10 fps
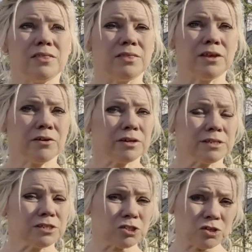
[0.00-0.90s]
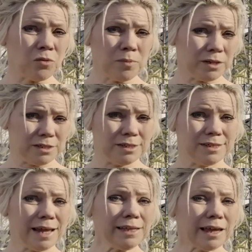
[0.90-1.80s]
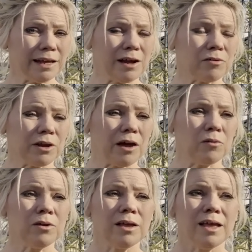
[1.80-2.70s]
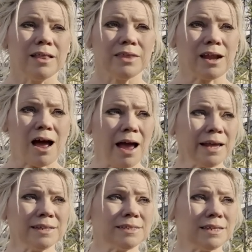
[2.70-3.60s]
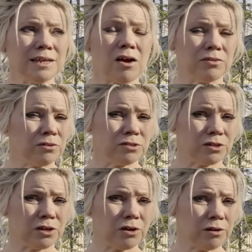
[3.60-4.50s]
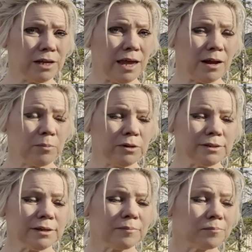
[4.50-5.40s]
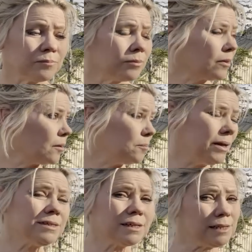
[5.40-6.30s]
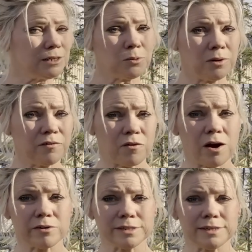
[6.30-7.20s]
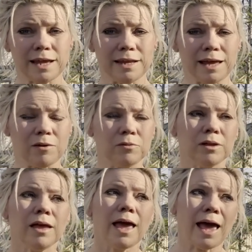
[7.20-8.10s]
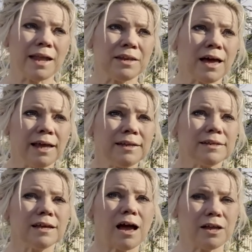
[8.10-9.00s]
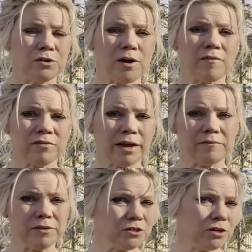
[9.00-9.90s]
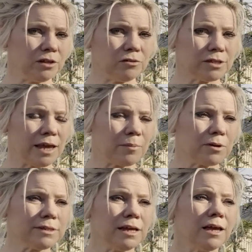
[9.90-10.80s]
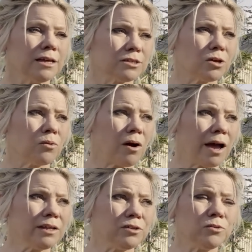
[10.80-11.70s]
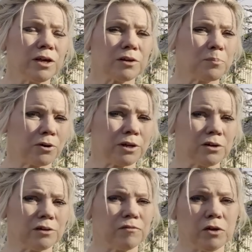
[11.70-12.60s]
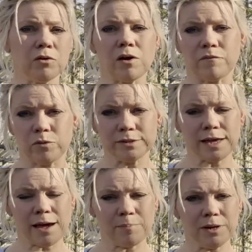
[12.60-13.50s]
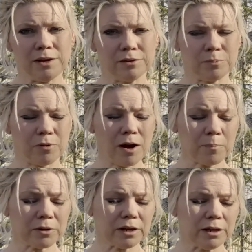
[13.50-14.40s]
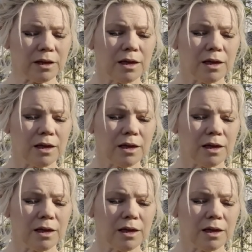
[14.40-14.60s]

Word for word: there is so much daylight out now that I can see on those security cameras basically 24 hours a day now. At night, I do have night vision on those cameras, so I do get a pretty good view of what's happening on the property